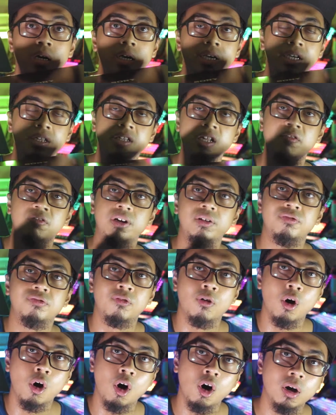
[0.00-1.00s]
A7
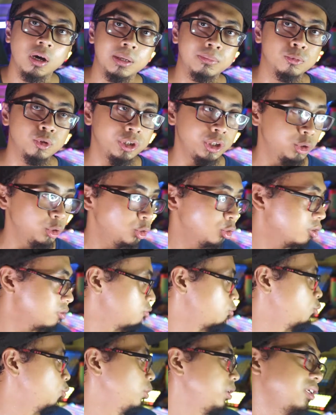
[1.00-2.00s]
IV, I'm going to use
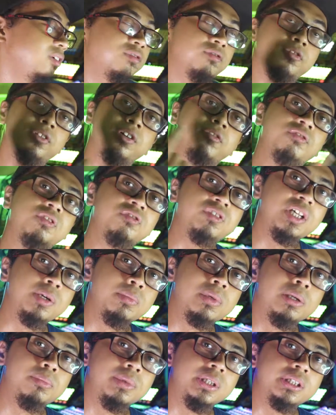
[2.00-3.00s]
with the
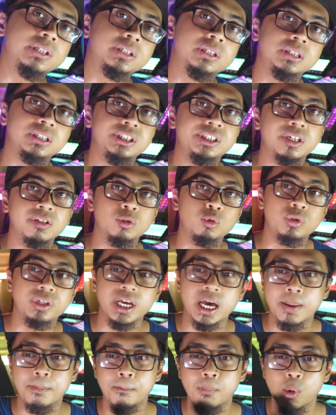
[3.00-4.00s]
50mm just to
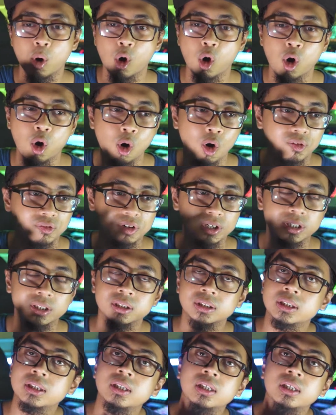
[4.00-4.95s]
get more of a